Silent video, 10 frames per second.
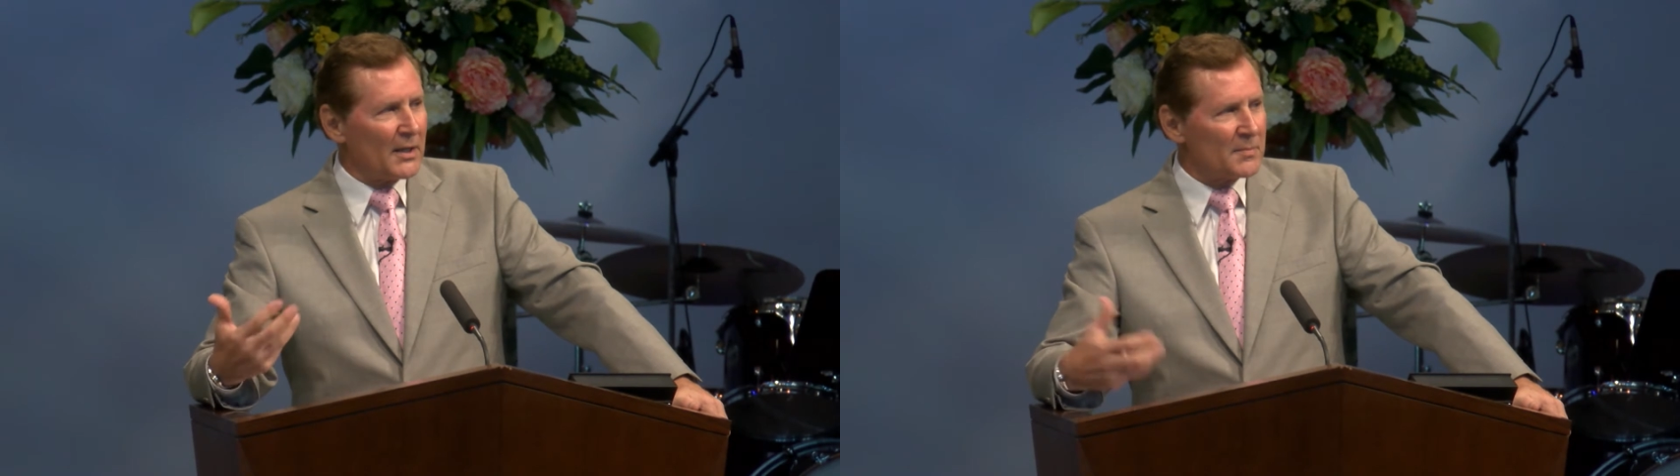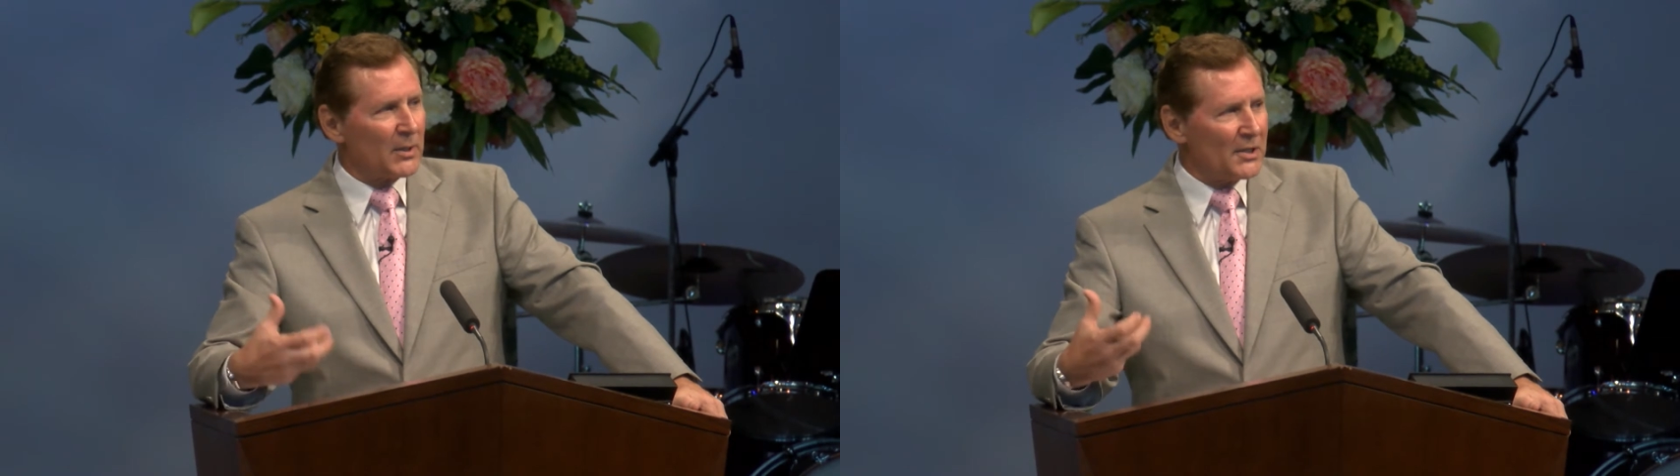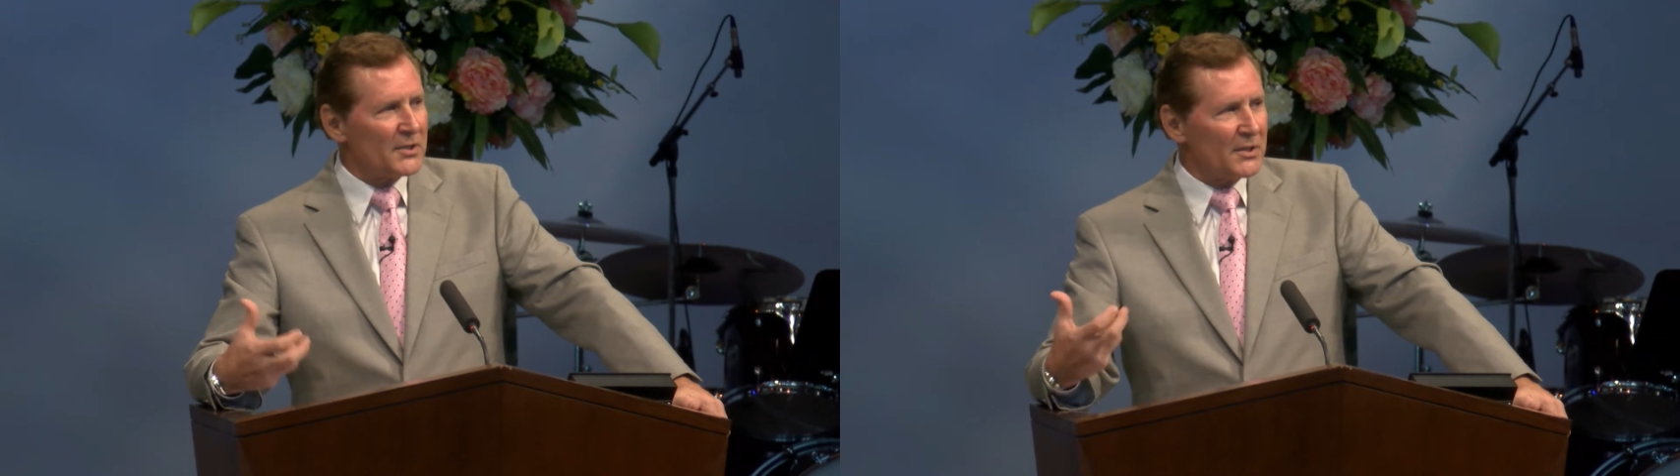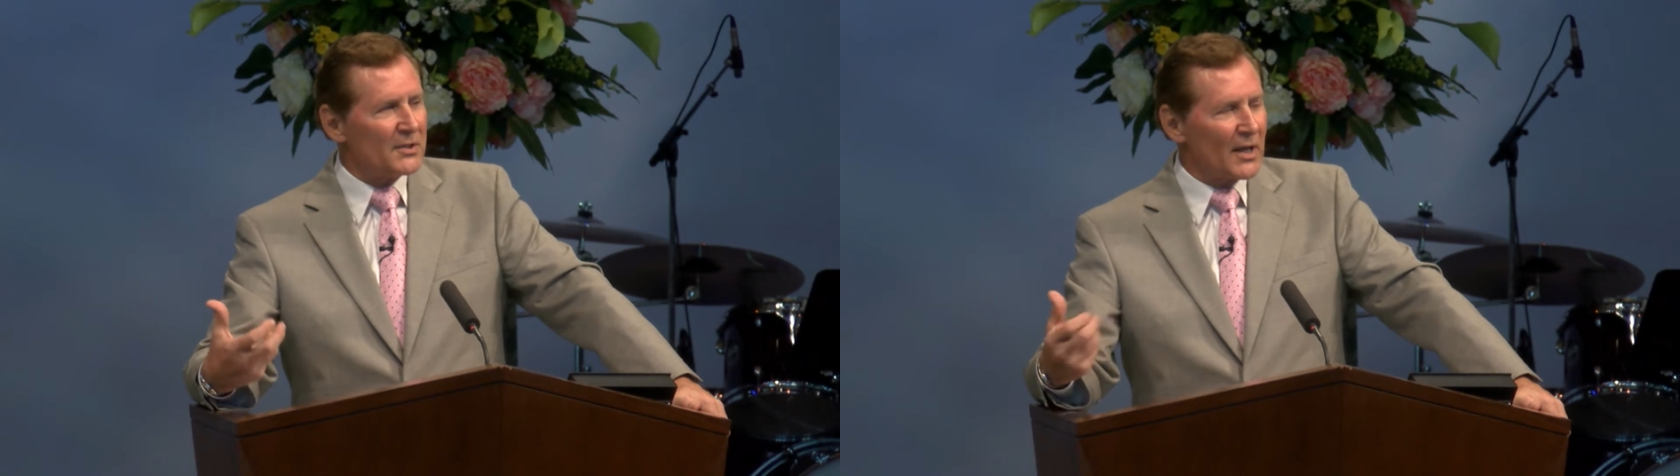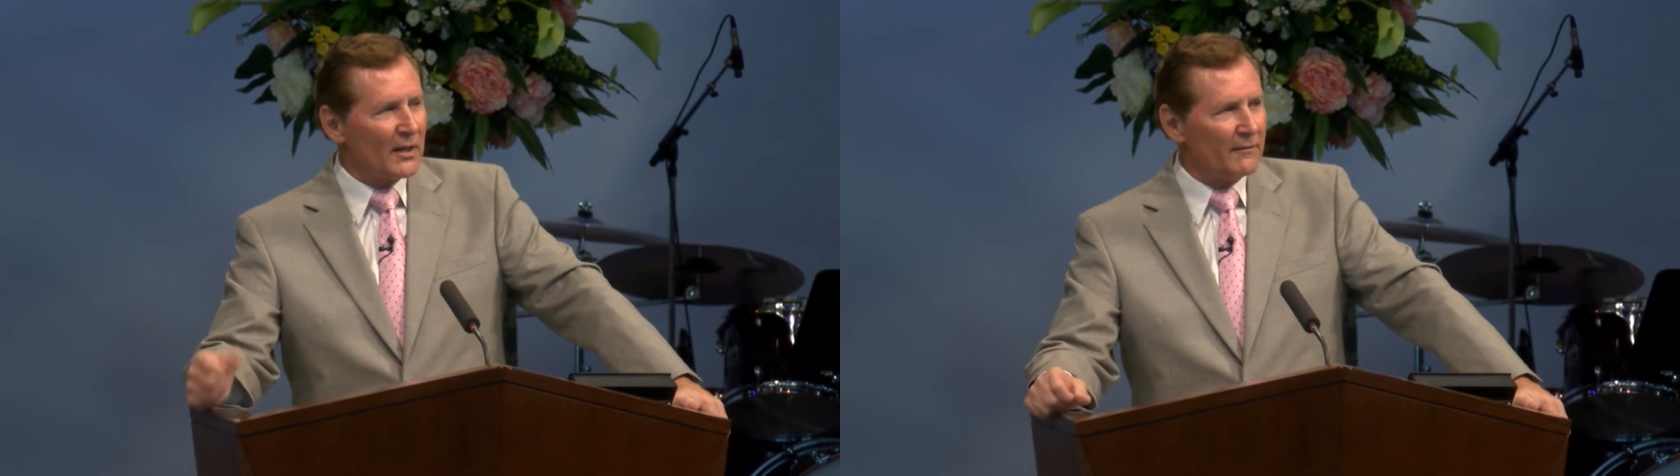has placed
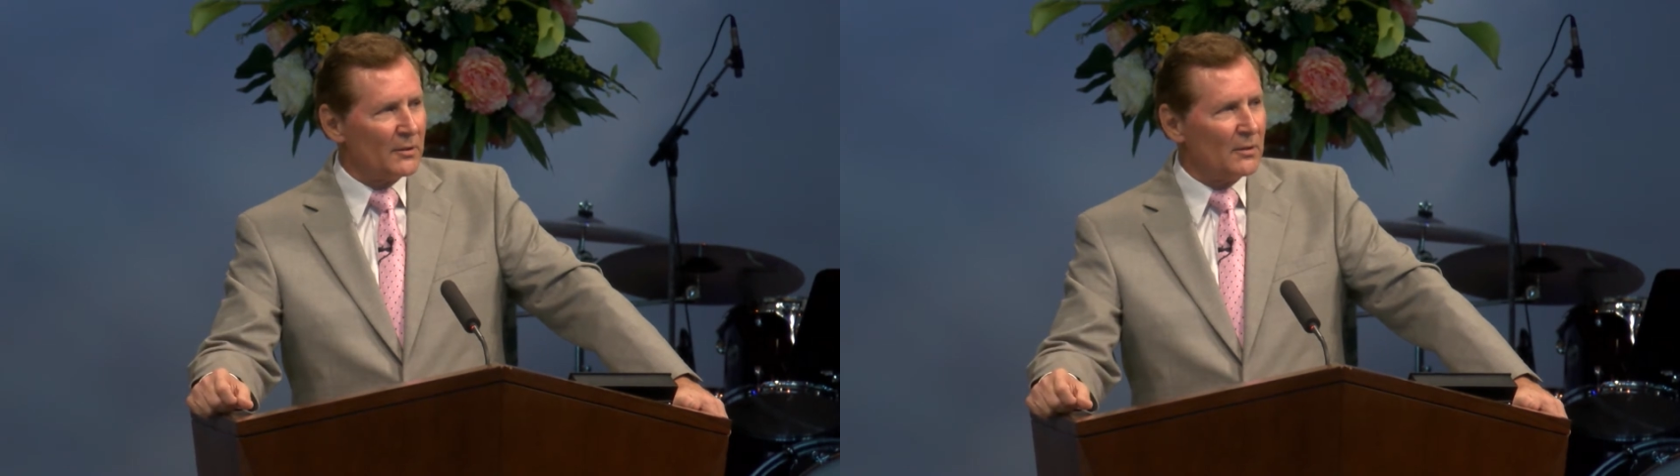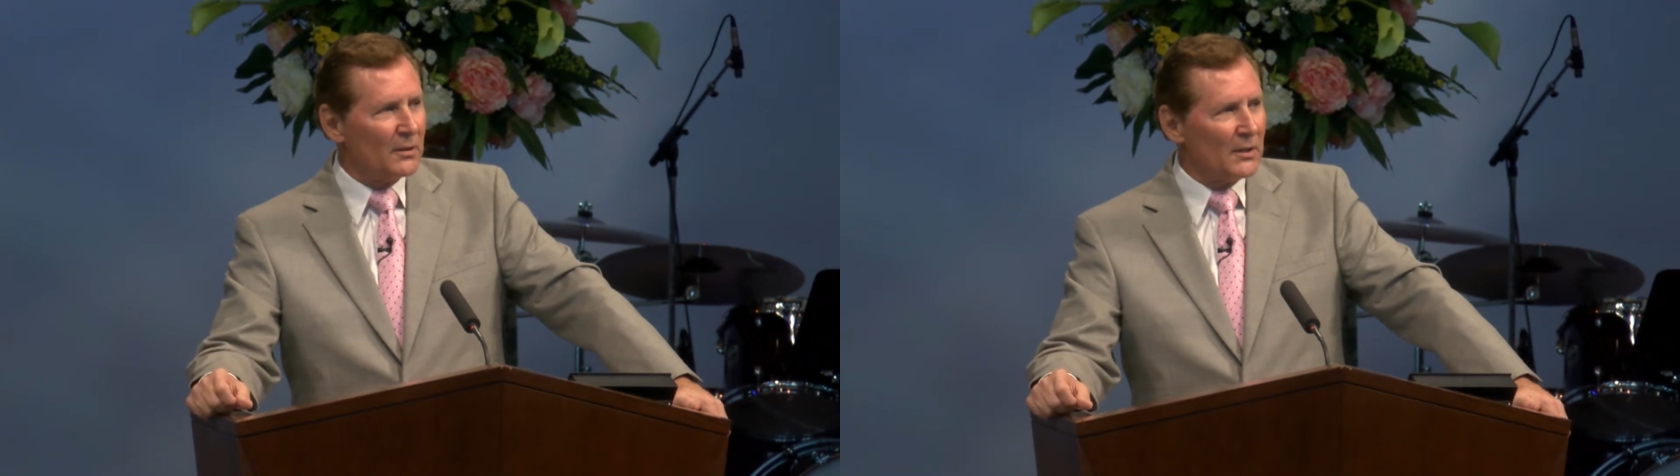inside of you.